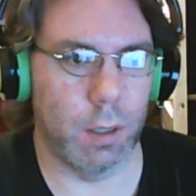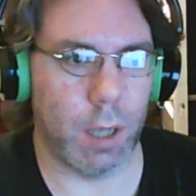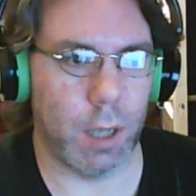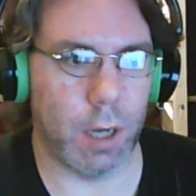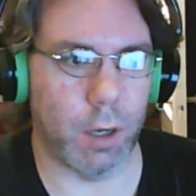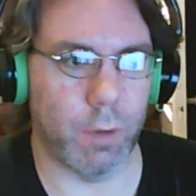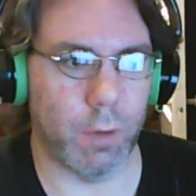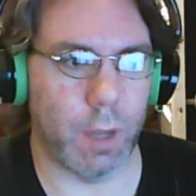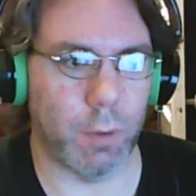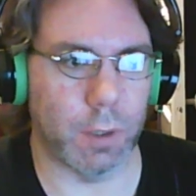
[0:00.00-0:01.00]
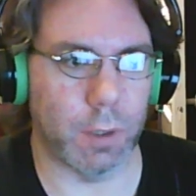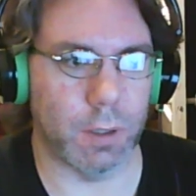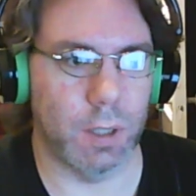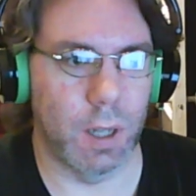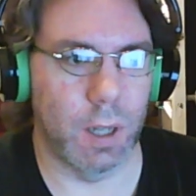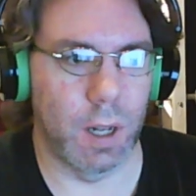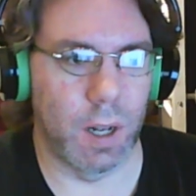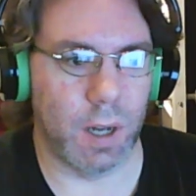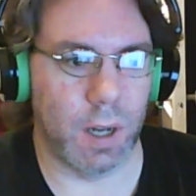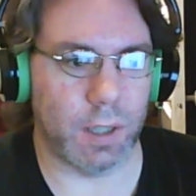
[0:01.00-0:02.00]
I don't know if that was...
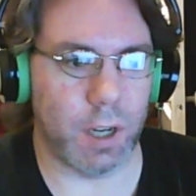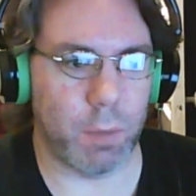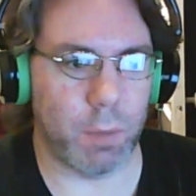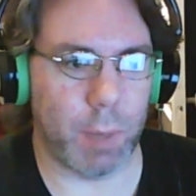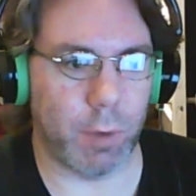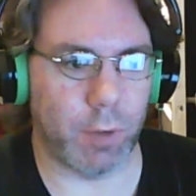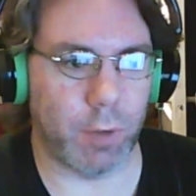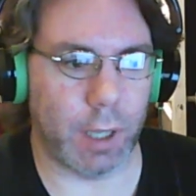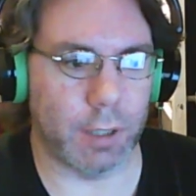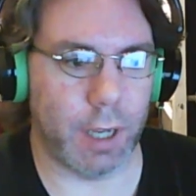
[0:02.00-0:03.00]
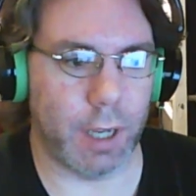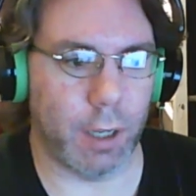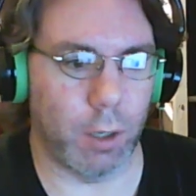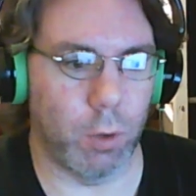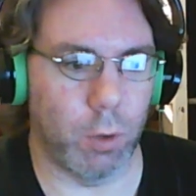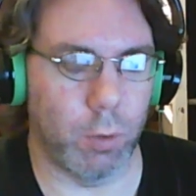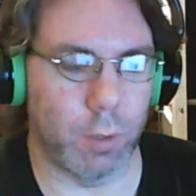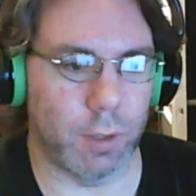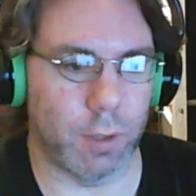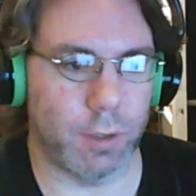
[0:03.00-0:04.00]
Because I know people have tried to say, oh,
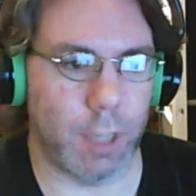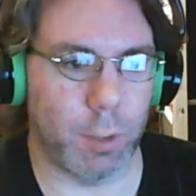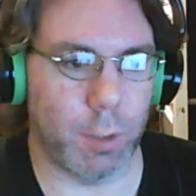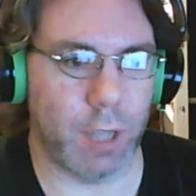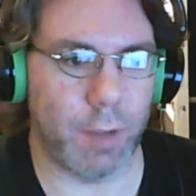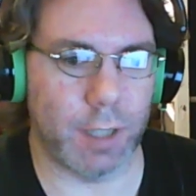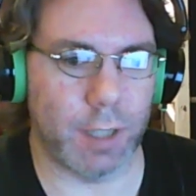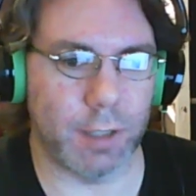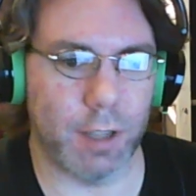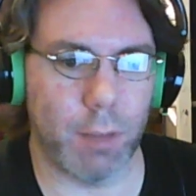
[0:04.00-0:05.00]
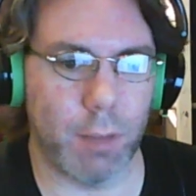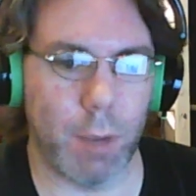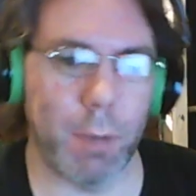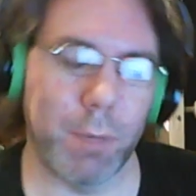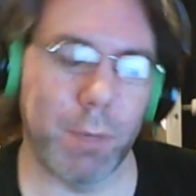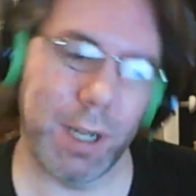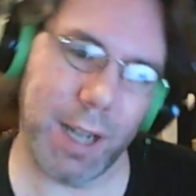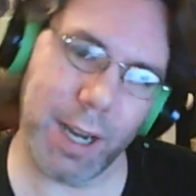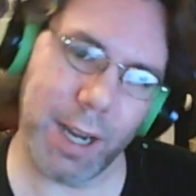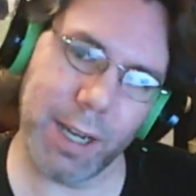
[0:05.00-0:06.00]
the saber staff, that's a Sith weapon, but
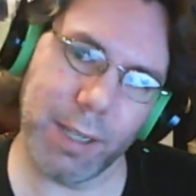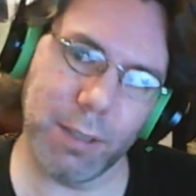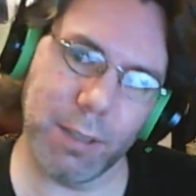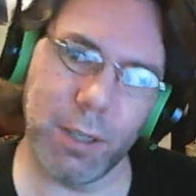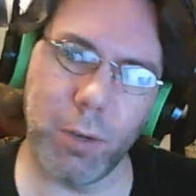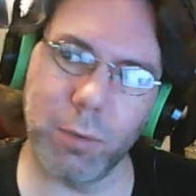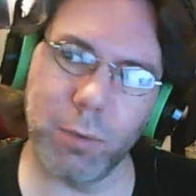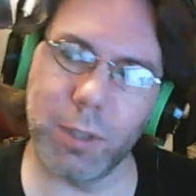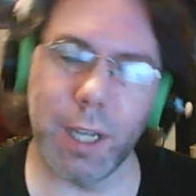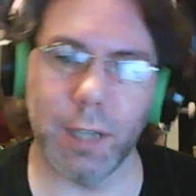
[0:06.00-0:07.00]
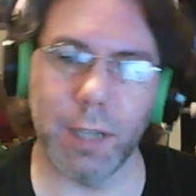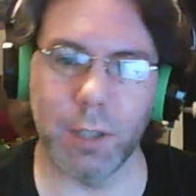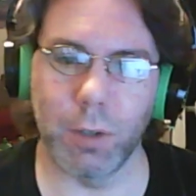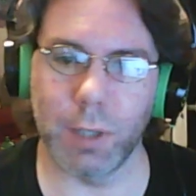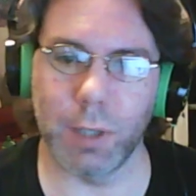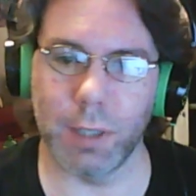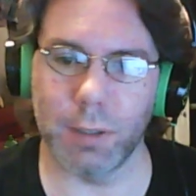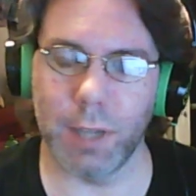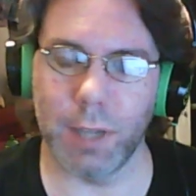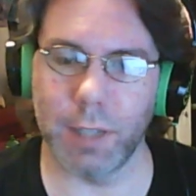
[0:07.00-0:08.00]
I don't think so,
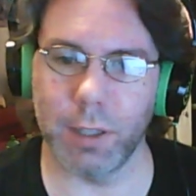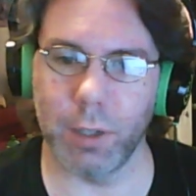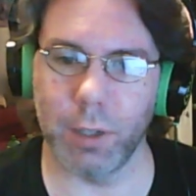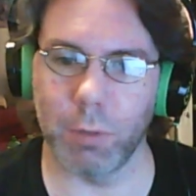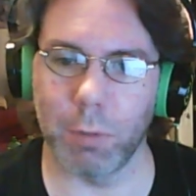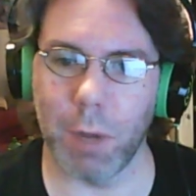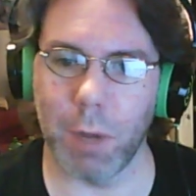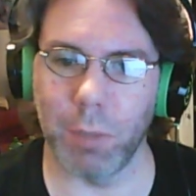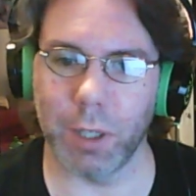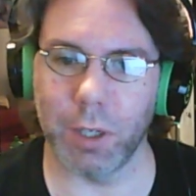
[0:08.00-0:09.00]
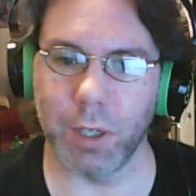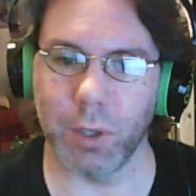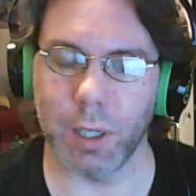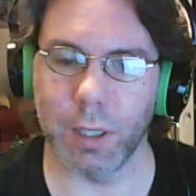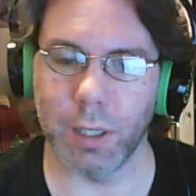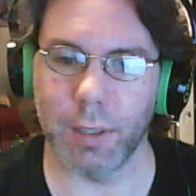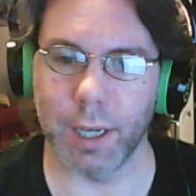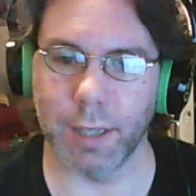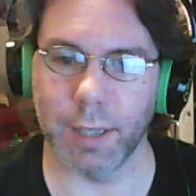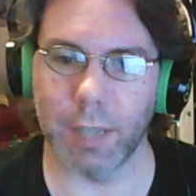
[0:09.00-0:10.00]
because Knights of the Old Republic, you could
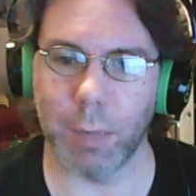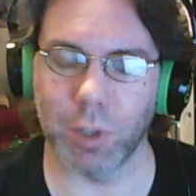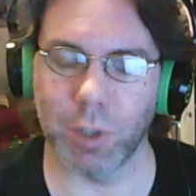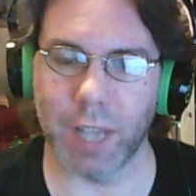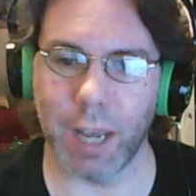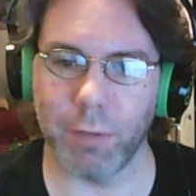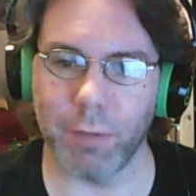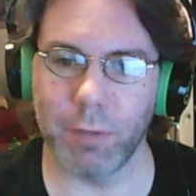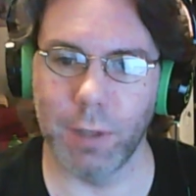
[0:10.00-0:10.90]
get a saber staff.